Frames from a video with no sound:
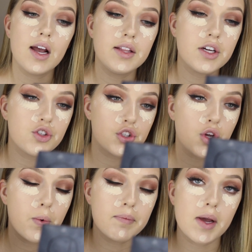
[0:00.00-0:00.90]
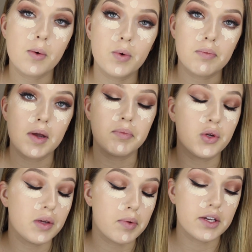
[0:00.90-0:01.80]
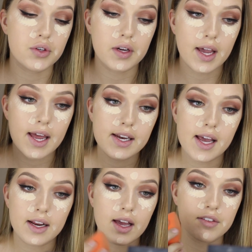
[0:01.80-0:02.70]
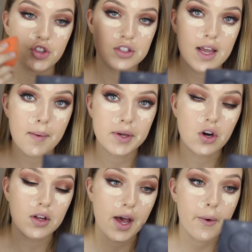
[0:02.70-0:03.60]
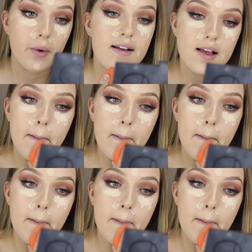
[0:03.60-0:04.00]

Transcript: And then I'll just go in with my beauty blender again and kind of just tap it all out.